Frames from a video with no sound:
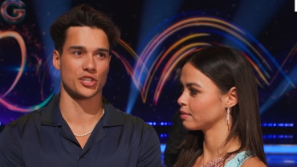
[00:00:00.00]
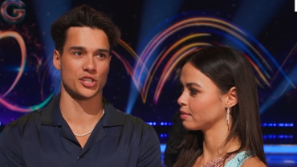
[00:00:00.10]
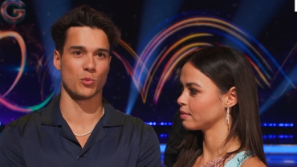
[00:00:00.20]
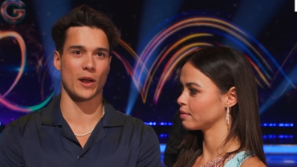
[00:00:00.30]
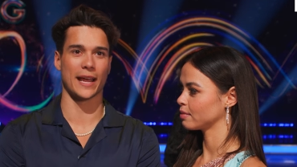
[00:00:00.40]

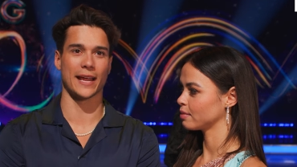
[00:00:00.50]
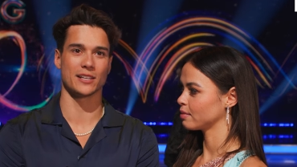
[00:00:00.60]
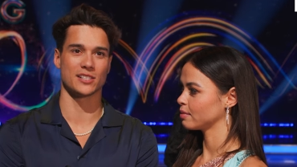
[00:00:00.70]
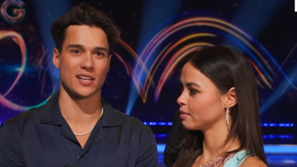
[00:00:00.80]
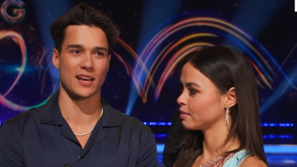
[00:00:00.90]
Speaker 1: just went
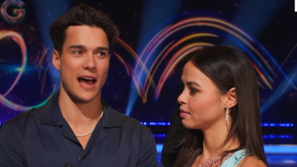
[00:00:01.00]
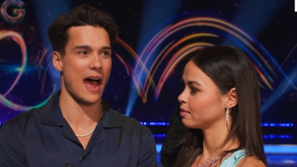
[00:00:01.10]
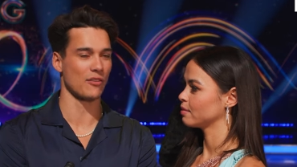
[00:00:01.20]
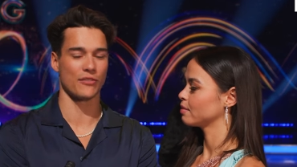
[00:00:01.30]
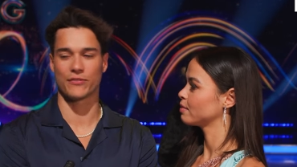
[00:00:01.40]
in to
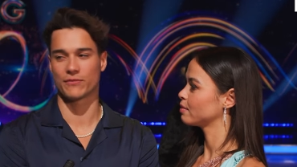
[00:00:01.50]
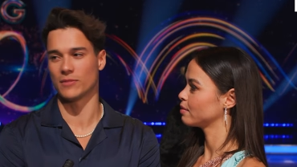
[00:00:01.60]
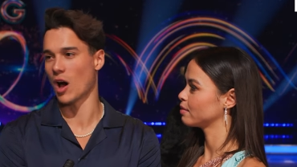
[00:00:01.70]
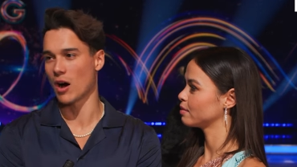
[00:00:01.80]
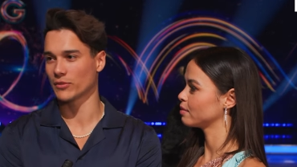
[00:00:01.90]
have a
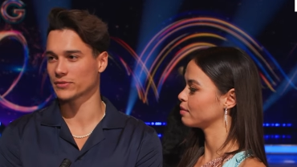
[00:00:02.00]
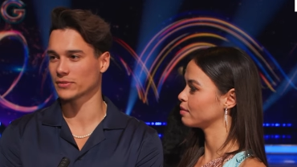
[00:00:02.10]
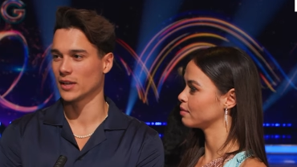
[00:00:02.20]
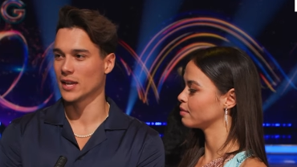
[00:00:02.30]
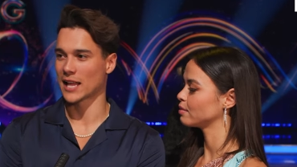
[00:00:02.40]

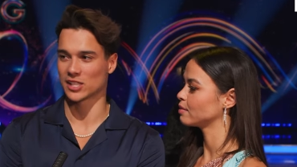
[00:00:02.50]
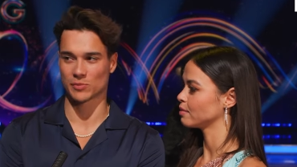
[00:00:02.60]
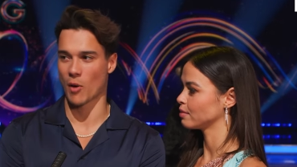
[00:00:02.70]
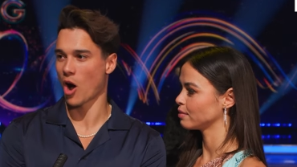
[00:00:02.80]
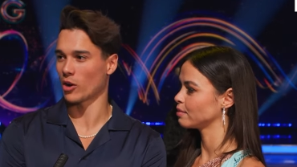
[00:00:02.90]
laugh and
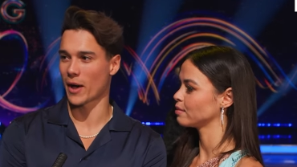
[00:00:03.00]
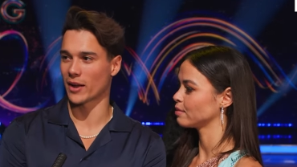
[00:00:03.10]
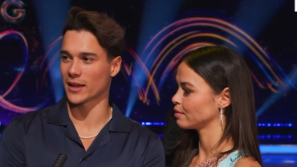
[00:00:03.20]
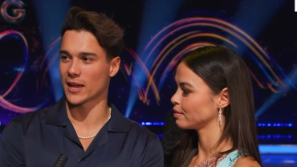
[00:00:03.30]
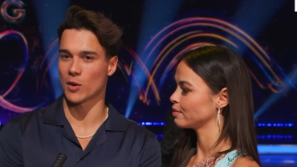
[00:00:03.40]
smile
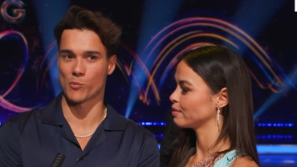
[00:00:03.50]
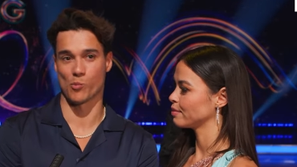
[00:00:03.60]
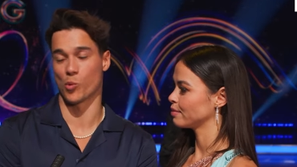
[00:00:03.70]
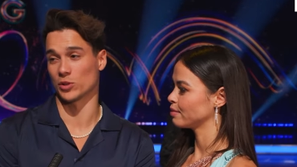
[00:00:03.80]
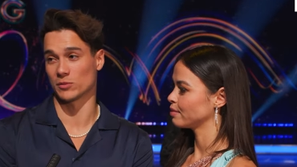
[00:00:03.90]
about it
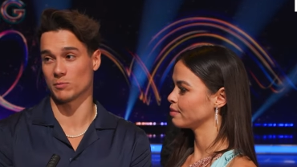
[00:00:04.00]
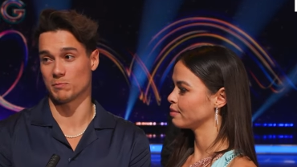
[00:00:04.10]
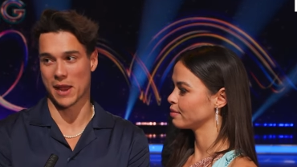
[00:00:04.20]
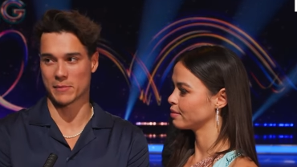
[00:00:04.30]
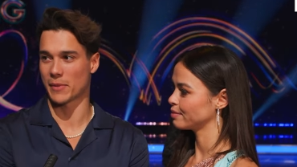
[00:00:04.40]
was
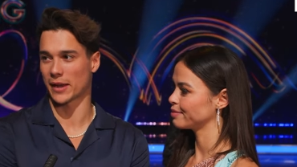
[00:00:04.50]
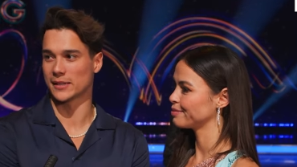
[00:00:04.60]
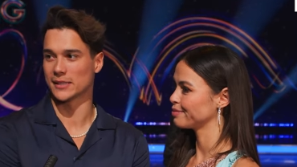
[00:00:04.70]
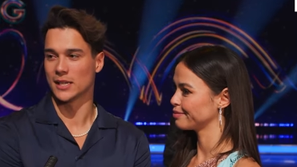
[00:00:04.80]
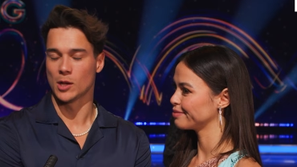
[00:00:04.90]
maybe
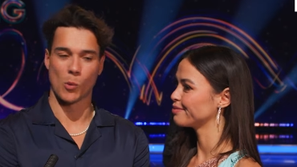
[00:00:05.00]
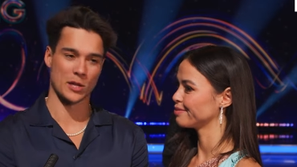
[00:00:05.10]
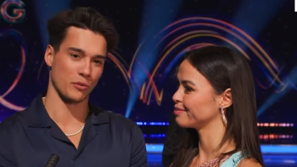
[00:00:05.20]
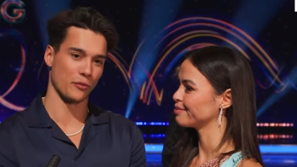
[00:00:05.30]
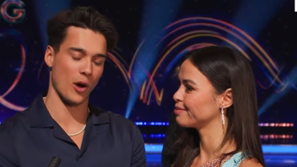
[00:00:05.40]
better.
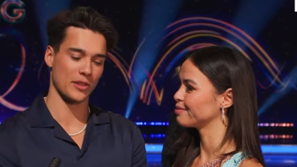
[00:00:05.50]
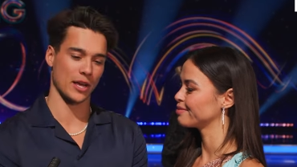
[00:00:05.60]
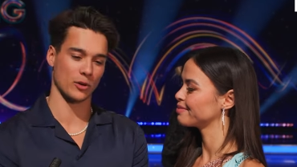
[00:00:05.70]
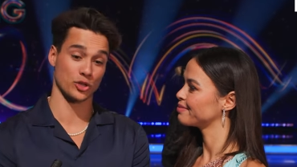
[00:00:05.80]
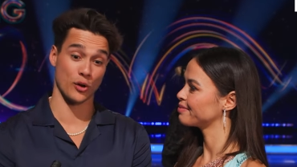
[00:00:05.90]
Whereas before, I
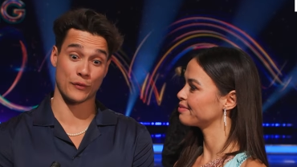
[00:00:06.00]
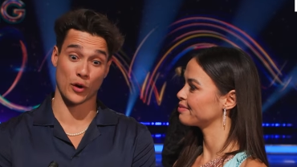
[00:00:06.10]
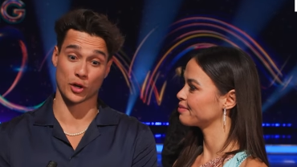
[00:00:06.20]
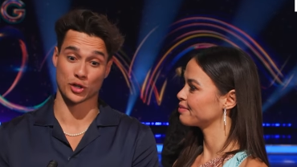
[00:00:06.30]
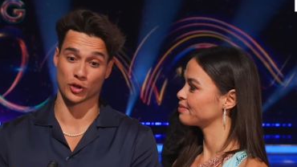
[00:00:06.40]
think I was so
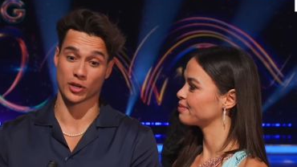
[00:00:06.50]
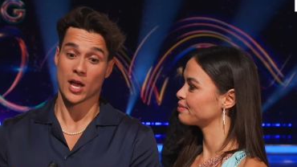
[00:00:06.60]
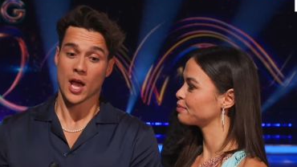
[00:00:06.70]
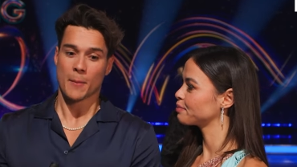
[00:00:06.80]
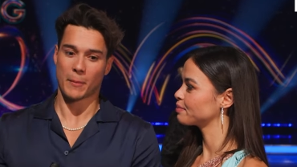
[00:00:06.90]
focused on
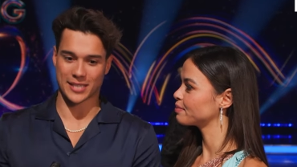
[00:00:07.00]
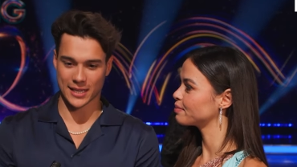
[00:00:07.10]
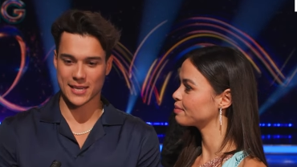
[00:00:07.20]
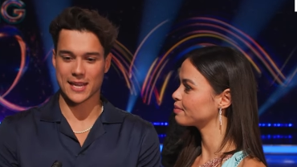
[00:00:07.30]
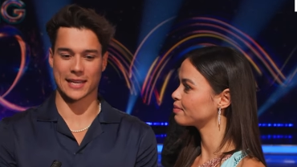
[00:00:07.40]
my
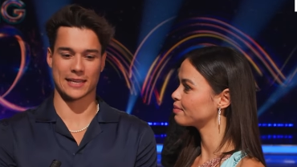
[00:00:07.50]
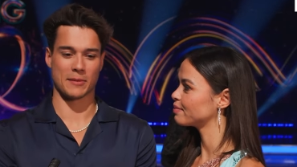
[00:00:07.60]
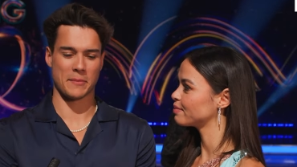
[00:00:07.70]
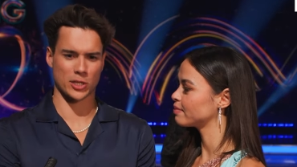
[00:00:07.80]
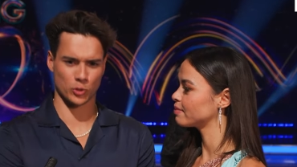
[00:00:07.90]
technique
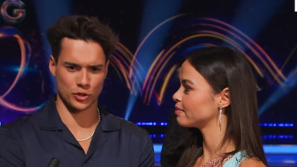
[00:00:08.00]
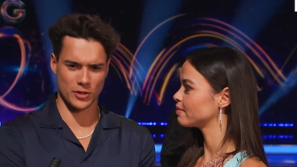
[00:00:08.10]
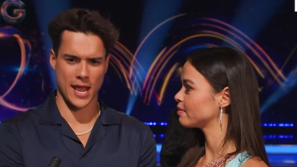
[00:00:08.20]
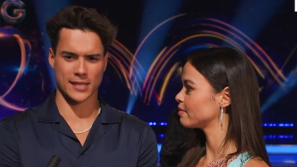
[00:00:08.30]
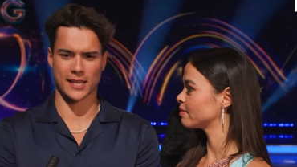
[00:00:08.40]
and make sure you do
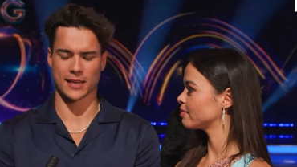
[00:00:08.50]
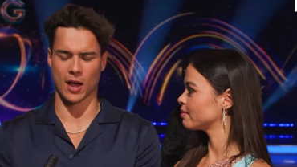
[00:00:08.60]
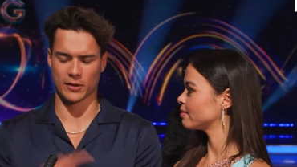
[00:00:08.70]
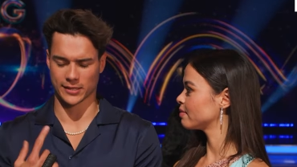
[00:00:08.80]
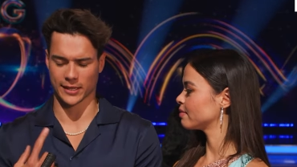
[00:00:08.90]
this, and
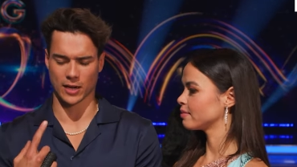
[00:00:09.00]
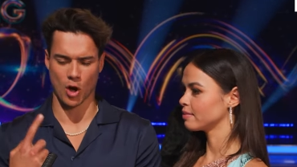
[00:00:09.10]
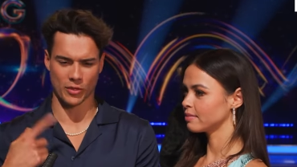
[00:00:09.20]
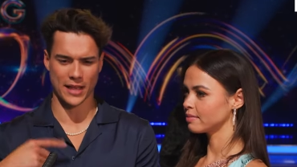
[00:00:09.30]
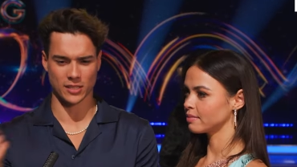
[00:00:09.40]
I was thinking,
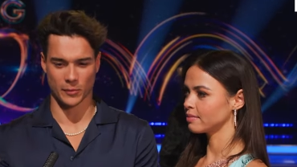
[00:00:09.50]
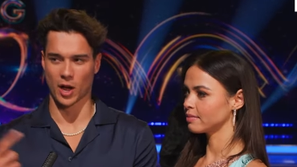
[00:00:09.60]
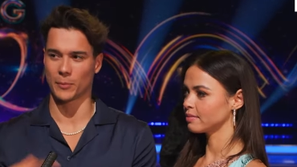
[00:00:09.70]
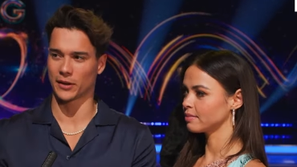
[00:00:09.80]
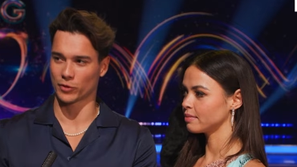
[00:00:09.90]
oh, that's coming
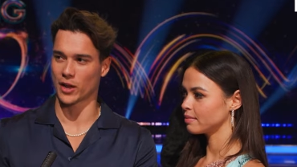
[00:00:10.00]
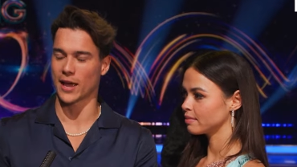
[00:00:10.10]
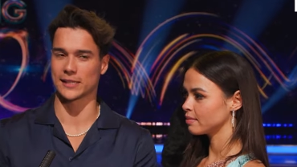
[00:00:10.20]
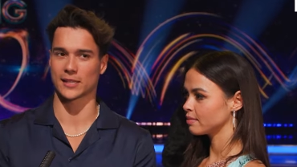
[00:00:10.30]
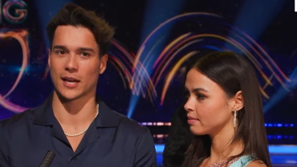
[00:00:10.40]
up, and I've got.
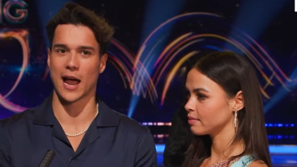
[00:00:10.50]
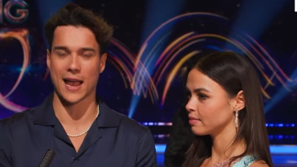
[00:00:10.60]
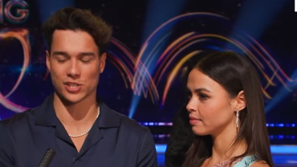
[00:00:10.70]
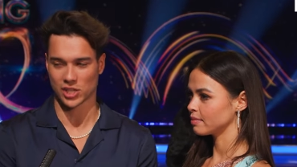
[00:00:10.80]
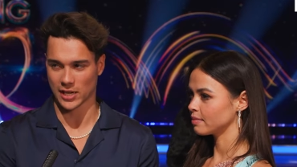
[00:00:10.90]
It's like
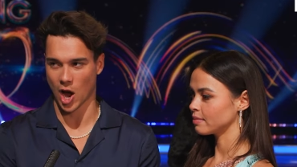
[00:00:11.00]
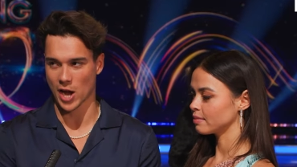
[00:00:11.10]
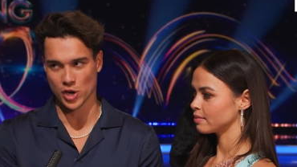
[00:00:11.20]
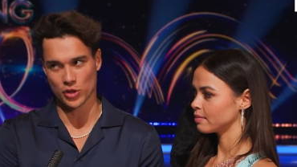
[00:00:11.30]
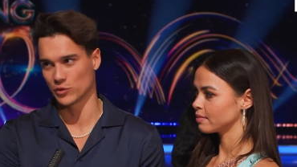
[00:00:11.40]
actually,
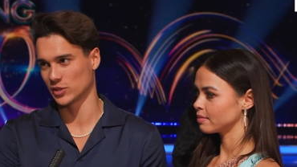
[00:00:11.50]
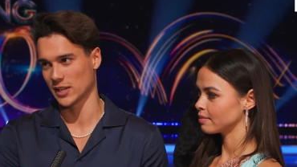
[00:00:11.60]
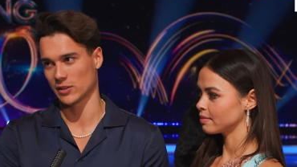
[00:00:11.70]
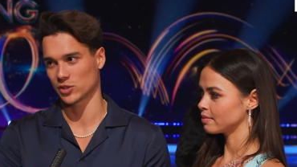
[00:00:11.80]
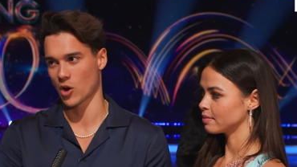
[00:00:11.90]
I know the
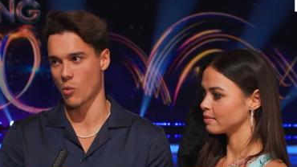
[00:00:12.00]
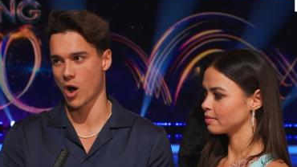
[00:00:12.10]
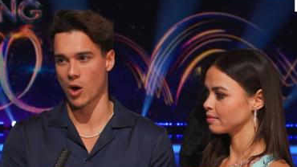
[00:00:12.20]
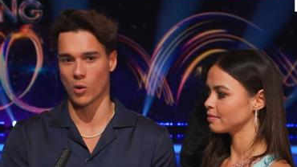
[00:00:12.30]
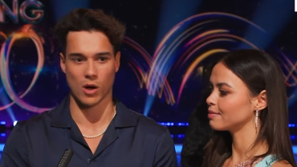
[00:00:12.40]
routine so
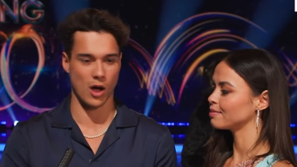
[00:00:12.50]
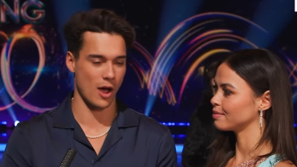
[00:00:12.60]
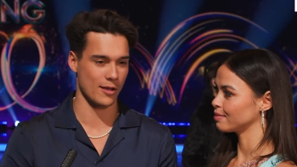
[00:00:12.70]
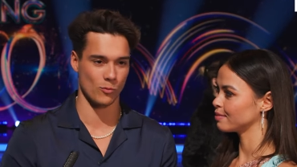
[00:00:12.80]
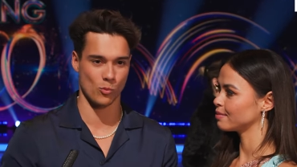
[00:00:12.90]
well.
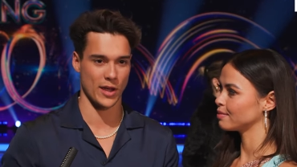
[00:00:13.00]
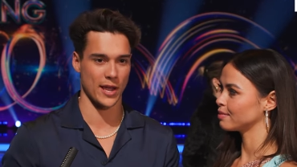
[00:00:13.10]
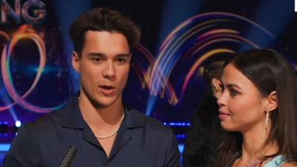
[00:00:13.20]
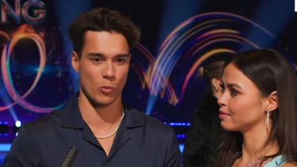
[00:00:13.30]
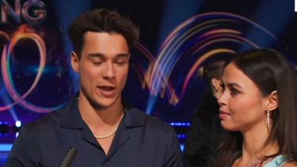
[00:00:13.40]
Uh,
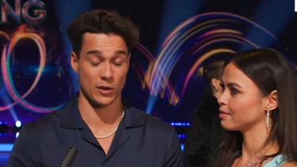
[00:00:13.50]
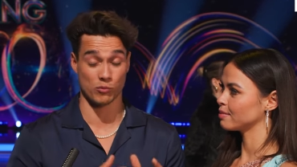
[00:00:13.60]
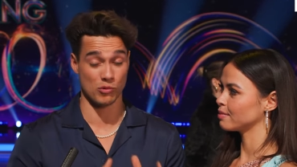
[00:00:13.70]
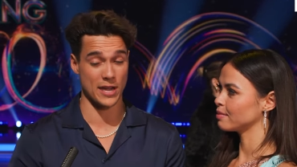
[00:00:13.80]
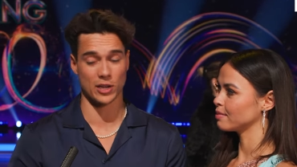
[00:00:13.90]
we're we're in a
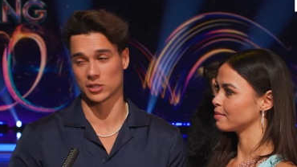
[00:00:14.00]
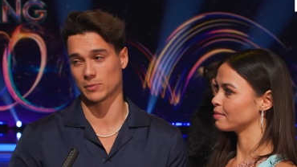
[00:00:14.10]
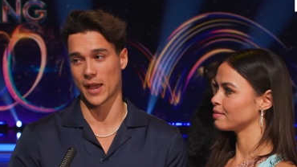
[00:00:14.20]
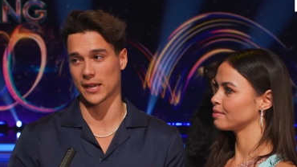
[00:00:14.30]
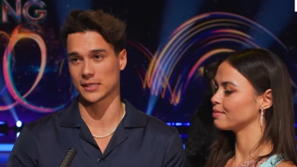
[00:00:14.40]
really good
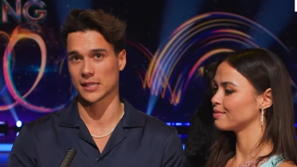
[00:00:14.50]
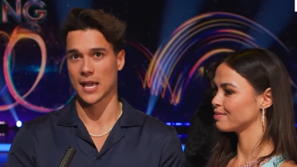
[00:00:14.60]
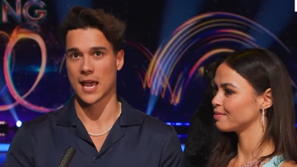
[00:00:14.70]
space